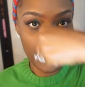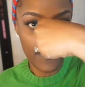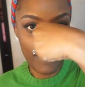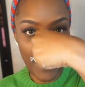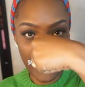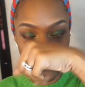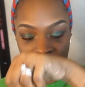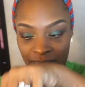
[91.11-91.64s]
the
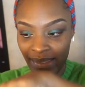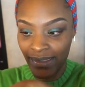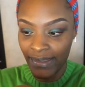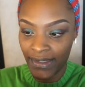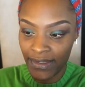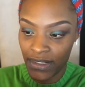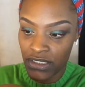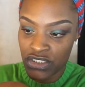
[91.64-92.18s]
back of my
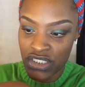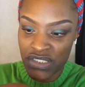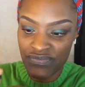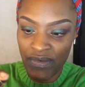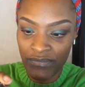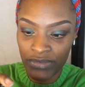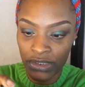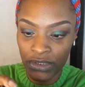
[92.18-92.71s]
hand. Just
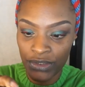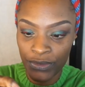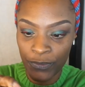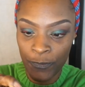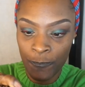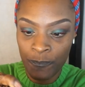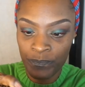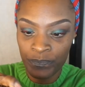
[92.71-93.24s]
very little.